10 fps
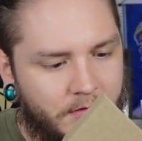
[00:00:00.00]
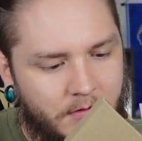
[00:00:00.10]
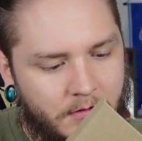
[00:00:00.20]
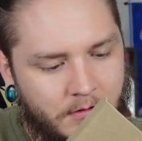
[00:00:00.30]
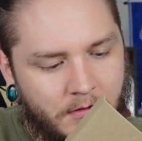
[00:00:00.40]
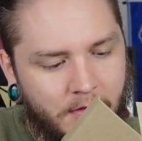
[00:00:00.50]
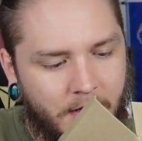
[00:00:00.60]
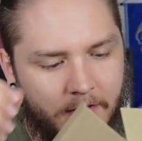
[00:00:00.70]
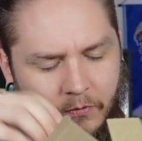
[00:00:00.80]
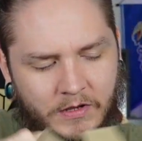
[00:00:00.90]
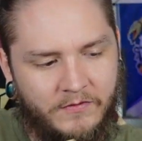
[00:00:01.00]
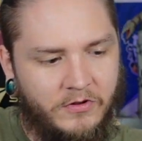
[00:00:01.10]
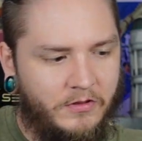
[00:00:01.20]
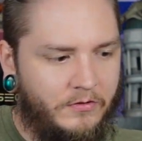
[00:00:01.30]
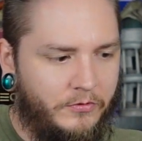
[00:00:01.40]
And then we have
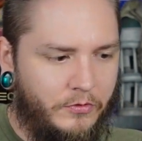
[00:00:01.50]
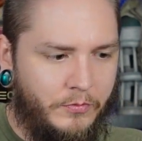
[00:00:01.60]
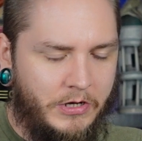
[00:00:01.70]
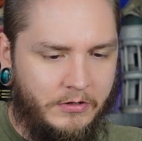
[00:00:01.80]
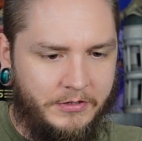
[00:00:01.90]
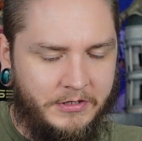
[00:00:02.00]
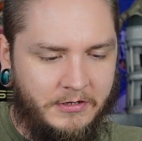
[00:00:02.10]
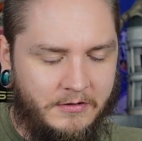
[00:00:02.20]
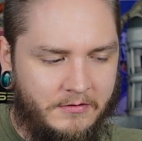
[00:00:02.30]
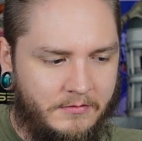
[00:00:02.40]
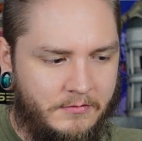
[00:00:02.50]
another little bottle in here.